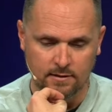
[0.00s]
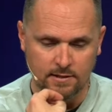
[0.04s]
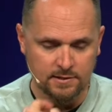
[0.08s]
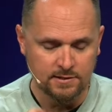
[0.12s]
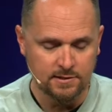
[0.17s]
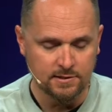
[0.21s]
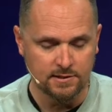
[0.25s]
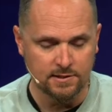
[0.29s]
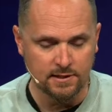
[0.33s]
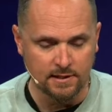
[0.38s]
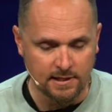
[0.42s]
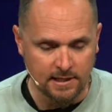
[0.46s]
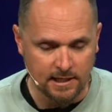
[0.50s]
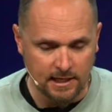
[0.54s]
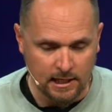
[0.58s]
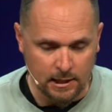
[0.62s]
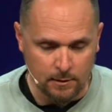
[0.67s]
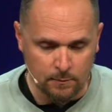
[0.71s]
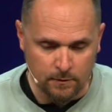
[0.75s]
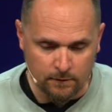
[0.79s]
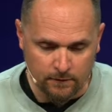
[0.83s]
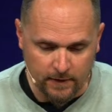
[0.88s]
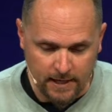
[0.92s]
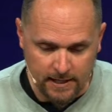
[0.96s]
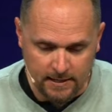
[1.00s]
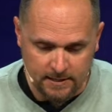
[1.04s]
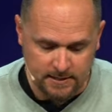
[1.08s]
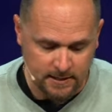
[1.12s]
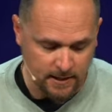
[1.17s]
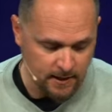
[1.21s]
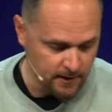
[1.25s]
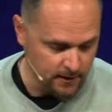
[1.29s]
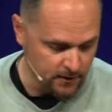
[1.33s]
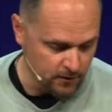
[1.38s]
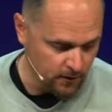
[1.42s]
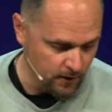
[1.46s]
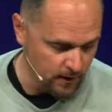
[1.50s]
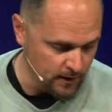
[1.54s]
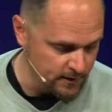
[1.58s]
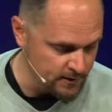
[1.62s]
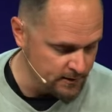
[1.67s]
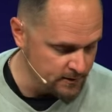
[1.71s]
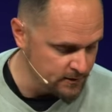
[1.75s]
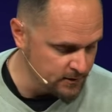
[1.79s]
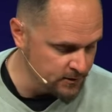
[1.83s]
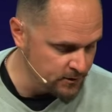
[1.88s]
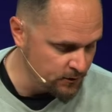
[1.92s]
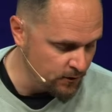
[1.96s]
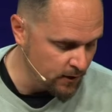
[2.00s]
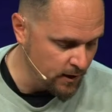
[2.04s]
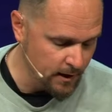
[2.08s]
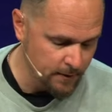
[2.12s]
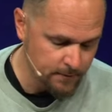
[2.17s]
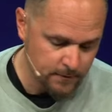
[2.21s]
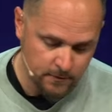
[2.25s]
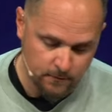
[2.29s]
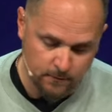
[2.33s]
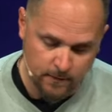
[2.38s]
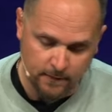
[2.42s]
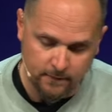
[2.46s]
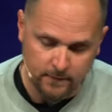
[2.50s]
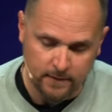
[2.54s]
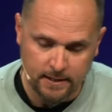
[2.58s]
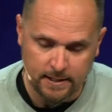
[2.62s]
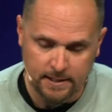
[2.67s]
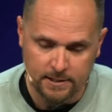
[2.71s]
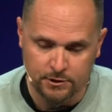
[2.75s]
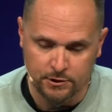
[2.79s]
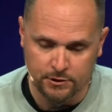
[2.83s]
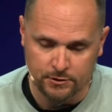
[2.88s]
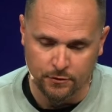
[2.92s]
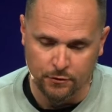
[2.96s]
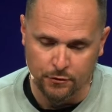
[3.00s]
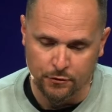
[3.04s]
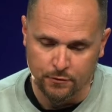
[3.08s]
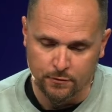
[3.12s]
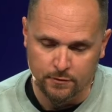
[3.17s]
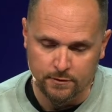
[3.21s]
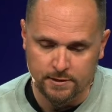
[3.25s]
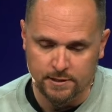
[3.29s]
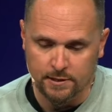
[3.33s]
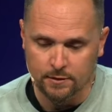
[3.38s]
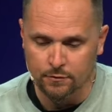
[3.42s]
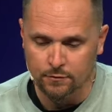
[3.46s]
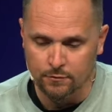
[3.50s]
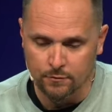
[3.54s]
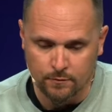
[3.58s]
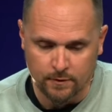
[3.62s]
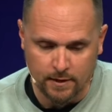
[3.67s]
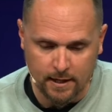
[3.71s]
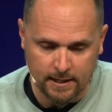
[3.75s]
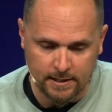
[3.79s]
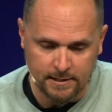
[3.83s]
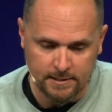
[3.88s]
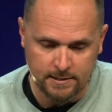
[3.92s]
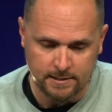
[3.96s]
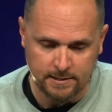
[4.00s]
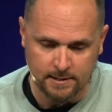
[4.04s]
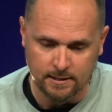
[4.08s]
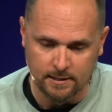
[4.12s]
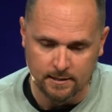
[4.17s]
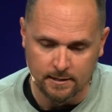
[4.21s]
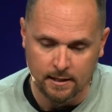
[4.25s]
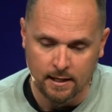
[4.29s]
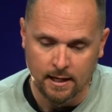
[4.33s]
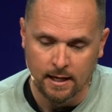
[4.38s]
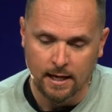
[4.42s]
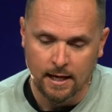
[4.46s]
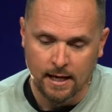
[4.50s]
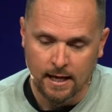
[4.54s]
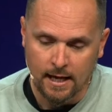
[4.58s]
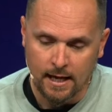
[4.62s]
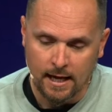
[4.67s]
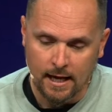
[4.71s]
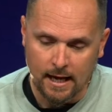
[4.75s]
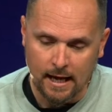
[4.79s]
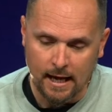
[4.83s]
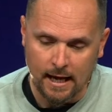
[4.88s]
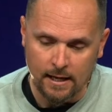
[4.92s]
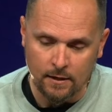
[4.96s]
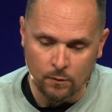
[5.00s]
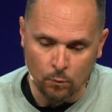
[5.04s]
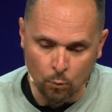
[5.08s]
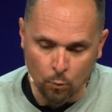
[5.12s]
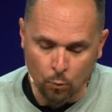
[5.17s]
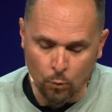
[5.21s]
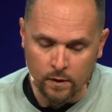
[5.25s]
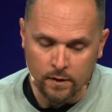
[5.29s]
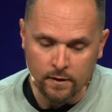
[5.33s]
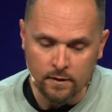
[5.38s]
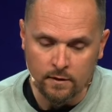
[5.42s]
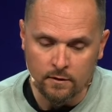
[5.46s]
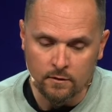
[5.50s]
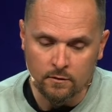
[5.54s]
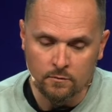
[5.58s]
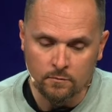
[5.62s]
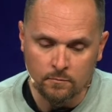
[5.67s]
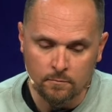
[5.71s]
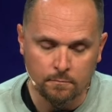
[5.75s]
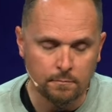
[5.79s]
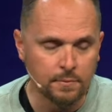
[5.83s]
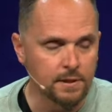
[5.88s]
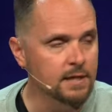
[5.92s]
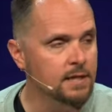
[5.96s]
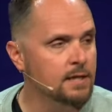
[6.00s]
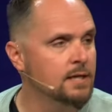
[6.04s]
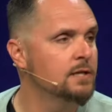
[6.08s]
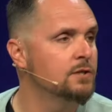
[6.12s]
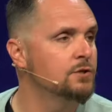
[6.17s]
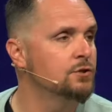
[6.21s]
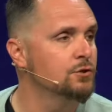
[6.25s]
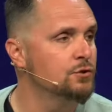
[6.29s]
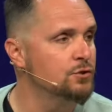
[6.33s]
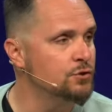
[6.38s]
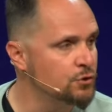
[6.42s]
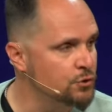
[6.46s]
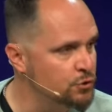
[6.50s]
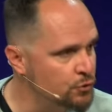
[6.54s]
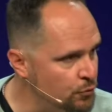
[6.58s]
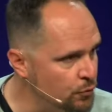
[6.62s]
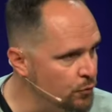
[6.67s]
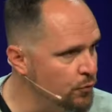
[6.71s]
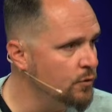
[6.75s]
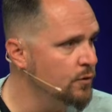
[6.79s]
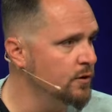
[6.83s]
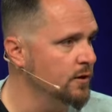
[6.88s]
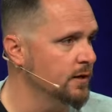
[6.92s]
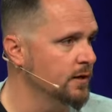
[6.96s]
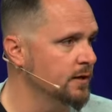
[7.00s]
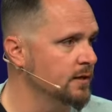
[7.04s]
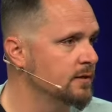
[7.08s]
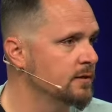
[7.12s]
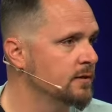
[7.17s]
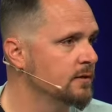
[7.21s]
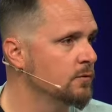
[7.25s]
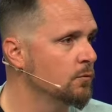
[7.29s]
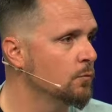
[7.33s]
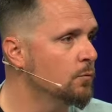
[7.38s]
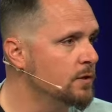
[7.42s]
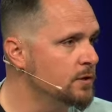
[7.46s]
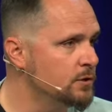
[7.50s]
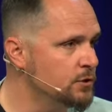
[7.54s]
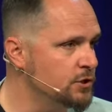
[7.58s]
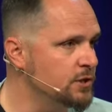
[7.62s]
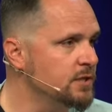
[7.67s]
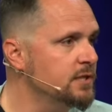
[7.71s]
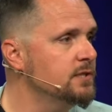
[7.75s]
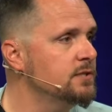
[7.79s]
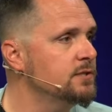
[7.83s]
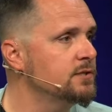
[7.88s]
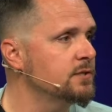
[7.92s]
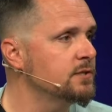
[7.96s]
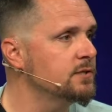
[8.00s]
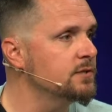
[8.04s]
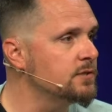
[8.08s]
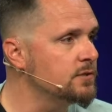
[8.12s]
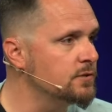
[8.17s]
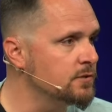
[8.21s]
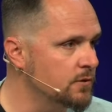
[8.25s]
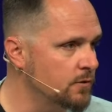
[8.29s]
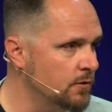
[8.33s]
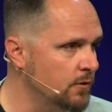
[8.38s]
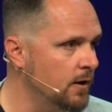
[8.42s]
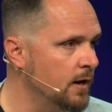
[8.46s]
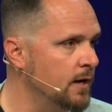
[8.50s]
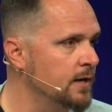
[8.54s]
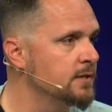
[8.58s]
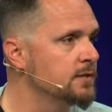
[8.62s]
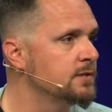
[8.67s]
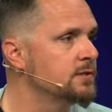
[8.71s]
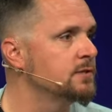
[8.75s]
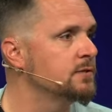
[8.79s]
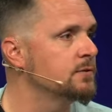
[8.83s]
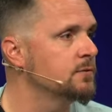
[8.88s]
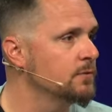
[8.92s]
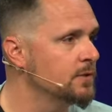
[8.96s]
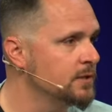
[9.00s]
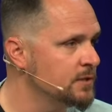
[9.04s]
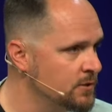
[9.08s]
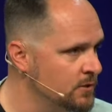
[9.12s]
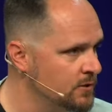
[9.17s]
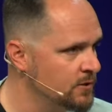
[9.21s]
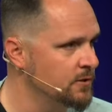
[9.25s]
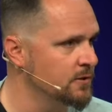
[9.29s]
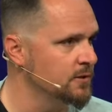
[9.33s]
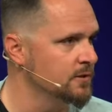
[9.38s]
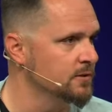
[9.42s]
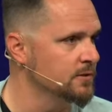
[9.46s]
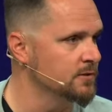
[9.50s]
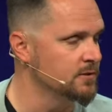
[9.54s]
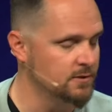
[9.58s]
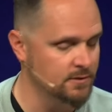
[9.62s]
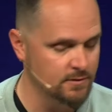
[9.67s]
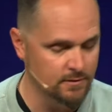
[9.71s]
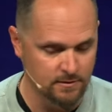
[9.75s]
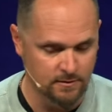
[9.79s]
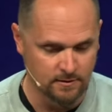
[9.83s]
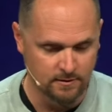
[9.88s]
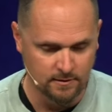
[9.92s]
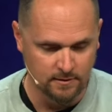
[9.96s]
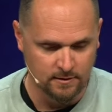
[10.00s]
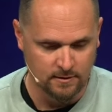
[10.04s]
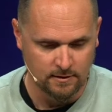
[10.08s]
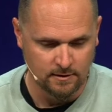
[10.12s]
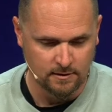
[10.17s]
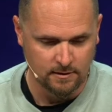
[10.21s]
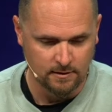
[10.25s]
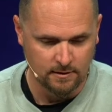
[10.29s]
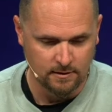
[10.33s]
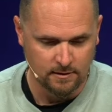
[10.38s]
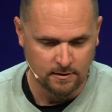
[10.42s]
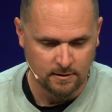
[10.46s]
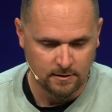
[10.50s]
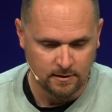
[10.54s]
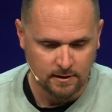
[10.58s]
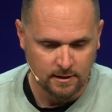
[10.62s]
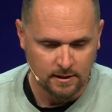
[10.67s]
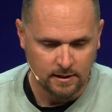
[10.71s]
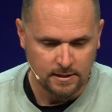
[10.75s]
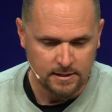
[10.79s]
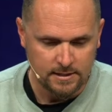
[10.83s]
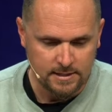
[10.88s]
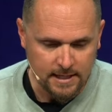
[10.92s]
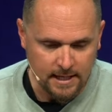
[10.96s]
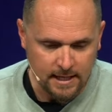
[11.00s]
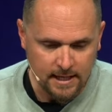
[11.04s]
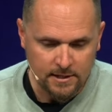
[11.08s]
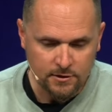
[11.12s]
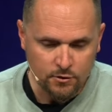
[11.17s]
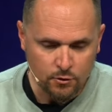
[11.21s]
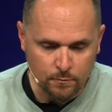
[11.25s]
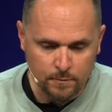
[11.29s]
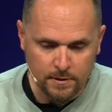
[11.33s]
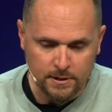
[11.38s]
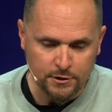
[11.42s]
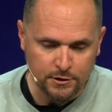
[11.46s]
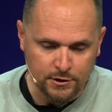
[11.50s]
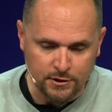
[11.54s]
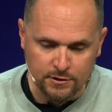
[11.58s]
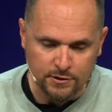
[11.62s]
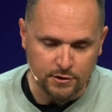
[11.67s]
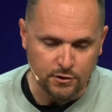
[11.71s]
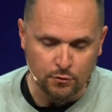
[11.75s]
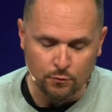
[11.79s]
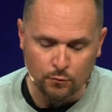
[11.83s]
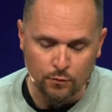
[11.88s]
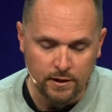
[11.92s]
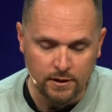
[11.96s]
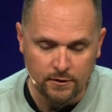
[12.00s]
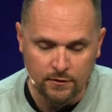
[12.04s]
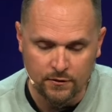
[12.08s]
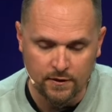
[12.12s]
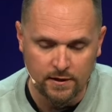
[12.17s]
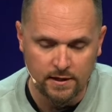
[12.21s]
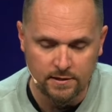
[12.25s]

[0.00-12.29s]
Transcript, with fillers: This is the kingdom of Antichrist described in Revelation 13 through 19 and will be destroyed when Jesus Christ returns. Daniel mentions three